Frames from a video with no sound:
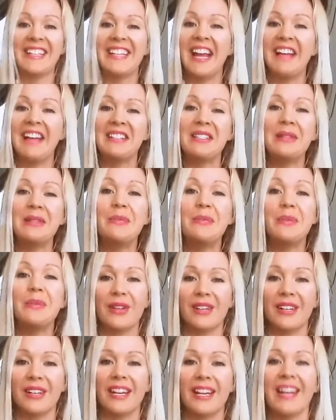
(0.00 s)
tend to
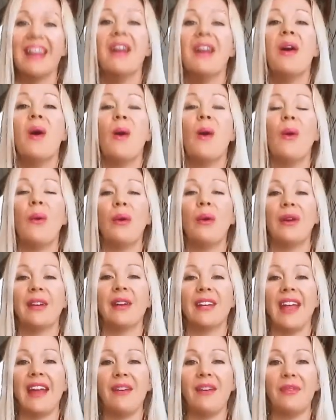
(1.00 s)
worry or
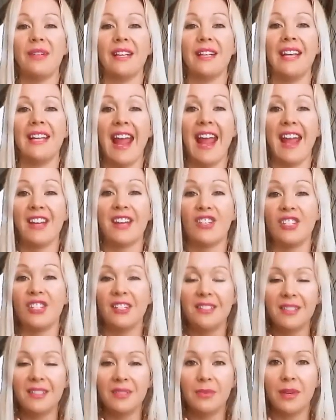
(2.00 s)
get really
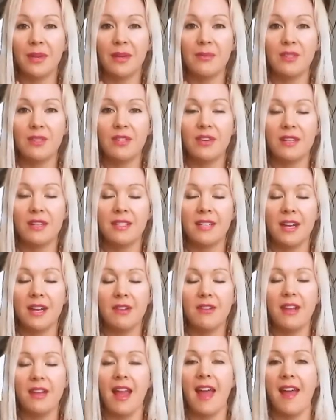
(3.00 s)
anxious when I'm stressed
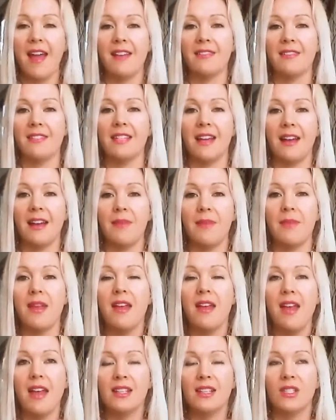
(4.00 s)
out. And um,
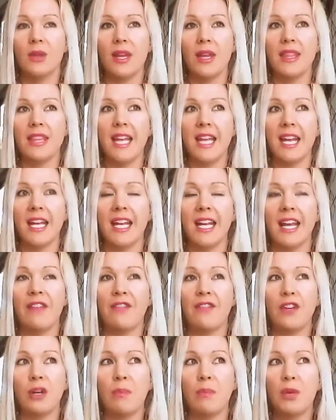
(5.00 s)
so I think
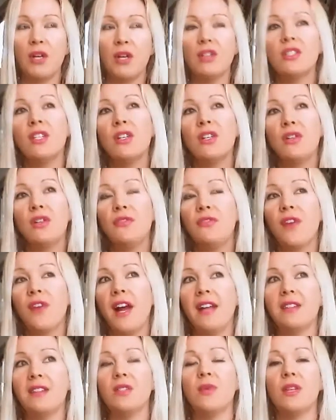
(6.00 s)
if you're a person who
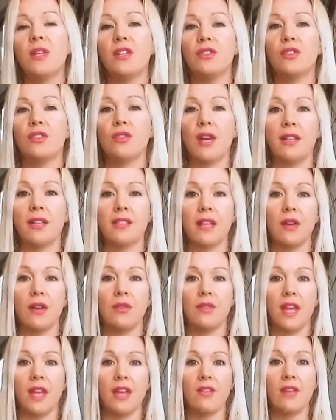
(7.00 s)
finds when you're stressed
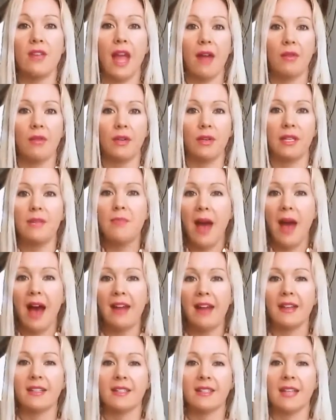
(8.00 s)
out that you get really
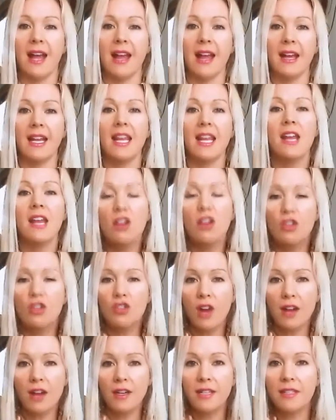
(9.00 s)
bad anxiety,
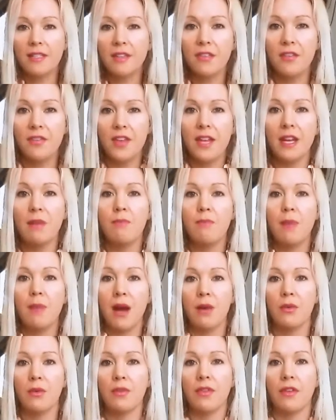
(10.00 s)
try not to think
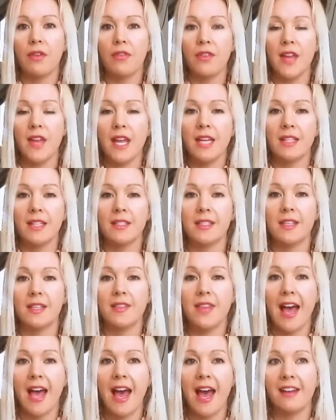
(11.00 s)
about the things
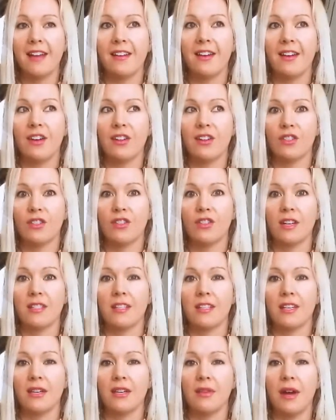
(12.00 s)
that are
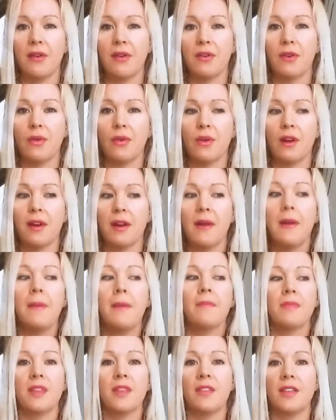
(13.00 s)
stressing you out or
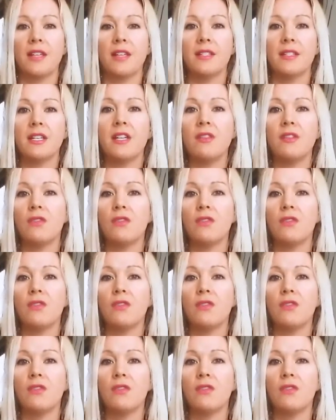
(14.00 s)
the things that you're